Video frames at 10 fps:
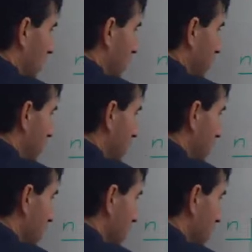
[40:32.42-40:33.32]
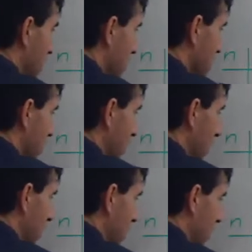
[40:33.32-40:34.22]
But you can
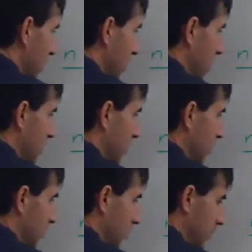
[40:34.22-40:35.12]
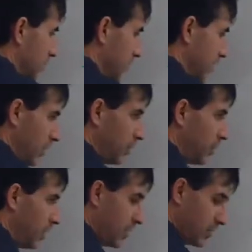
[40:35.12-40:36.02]
see, well, I'll
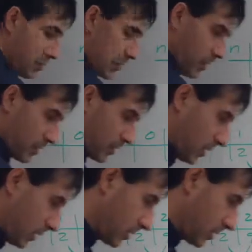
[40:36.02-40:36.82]
pause so you guys can catch